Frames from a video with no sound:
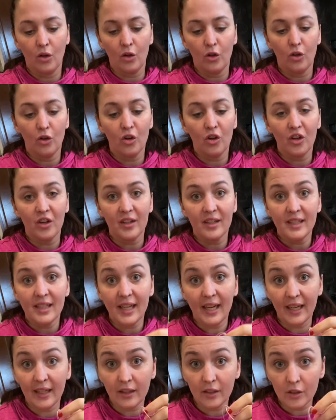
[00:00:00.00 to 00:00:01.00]
you're going to
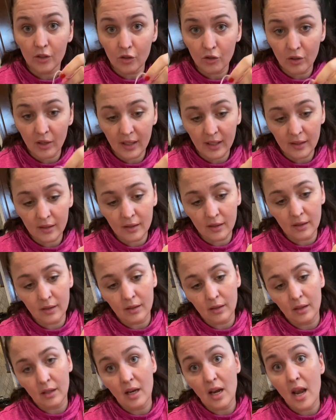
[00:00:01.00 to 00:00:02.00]
take the strings,
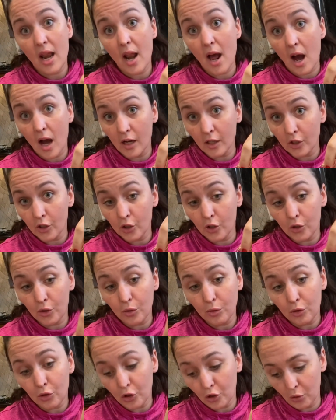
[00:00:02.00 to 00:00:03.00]
not
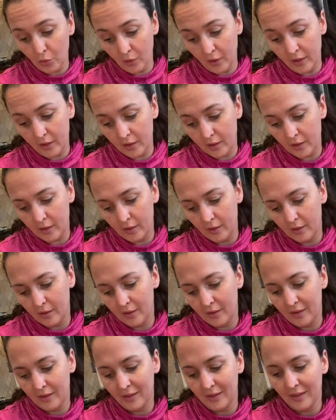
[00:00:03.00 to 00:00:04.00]
too short,
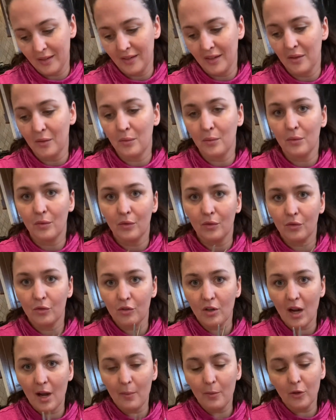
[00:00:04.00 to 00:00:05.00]

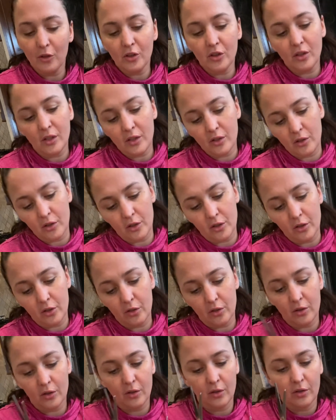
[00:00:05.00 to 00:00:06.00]
grab your scissors,